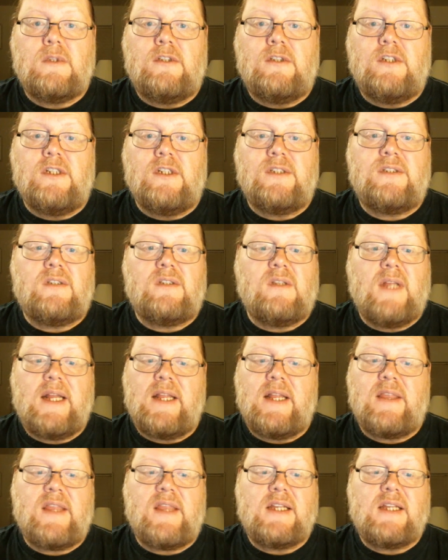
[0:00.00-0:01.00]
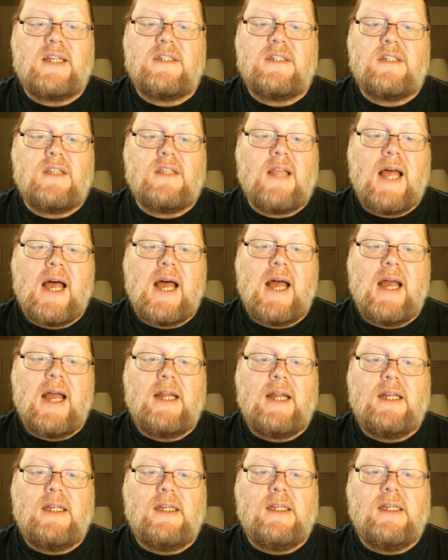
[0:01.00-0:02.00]
Just letting things
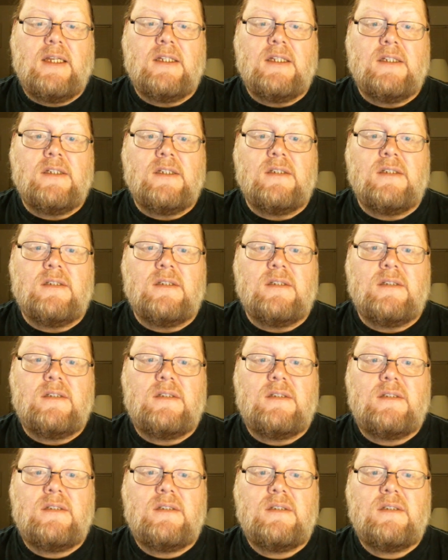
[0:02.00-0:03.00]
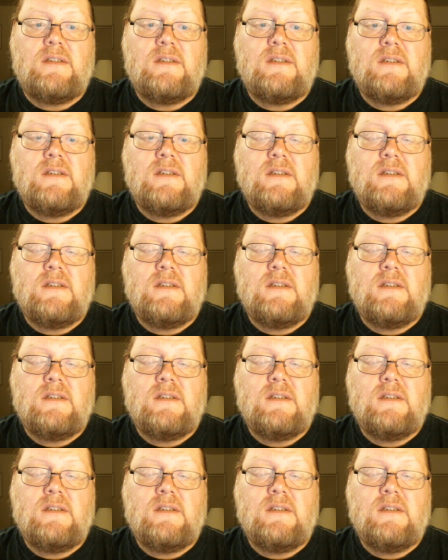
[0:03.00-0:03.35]
slide is